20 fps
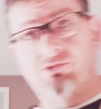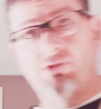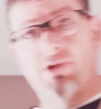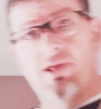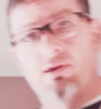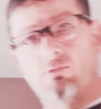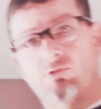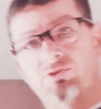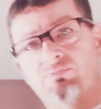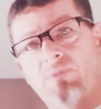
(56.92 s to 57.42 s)

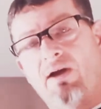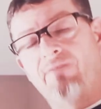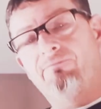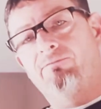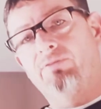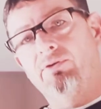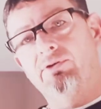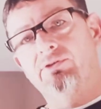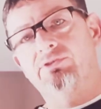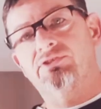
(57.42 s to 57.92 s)
was my
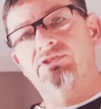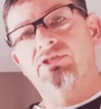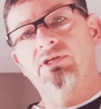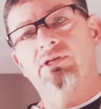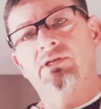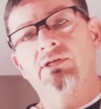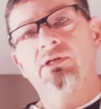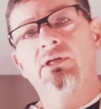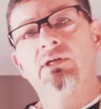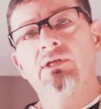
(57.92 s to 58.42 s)
first
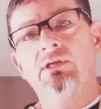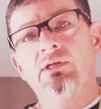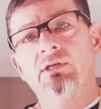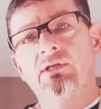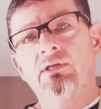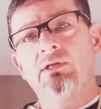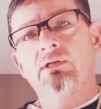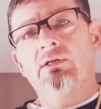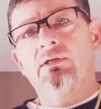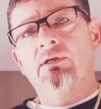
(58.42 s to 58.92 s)

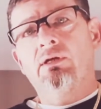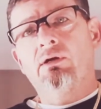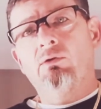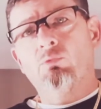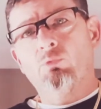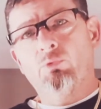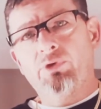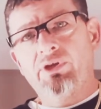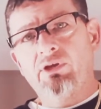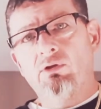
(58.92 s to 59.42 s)

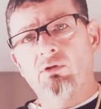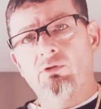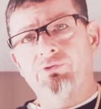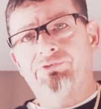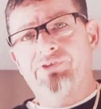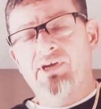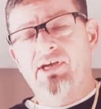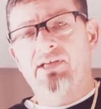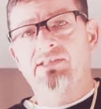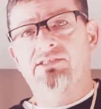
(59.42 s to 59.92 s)
real
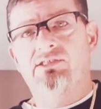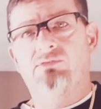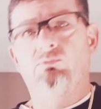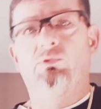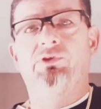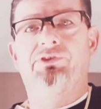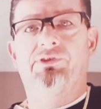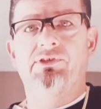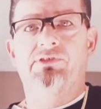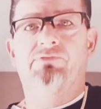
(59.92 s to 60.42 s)
test
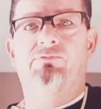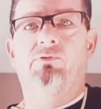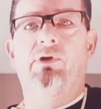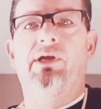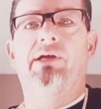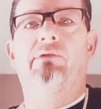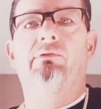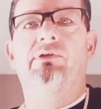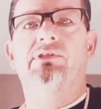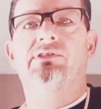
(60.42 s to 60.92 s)
with this
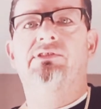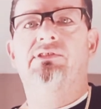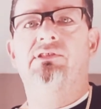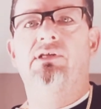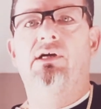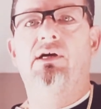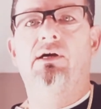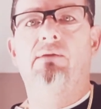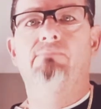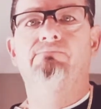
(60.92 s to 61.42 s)
fragrance.
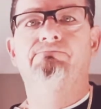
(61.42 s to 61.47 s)
Um,